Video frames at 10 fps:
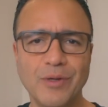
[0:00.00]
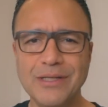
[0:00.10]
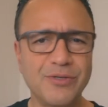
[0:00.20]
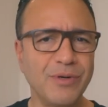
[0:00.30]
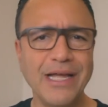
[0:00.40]
Well,
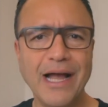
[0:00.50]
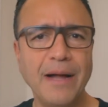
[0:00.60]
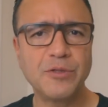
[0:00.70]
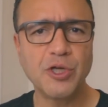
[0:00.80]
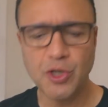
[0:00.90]
it's really
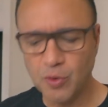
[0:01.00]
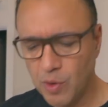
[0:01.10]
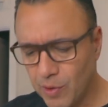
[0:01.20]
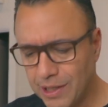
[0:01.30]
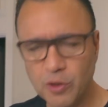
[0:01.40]
up to you.
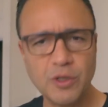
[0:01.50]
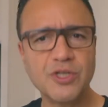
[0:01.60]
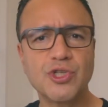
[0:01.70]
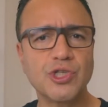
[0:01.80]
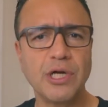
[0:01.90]
We want to do it
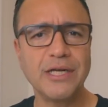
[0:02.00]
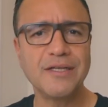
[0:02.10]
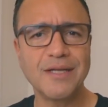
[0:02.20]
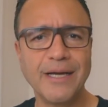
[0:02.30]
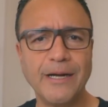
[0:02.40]
sunny
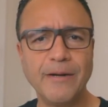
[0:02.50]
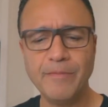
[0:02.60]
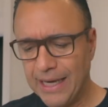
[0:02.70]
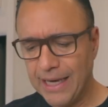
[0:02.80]
side up,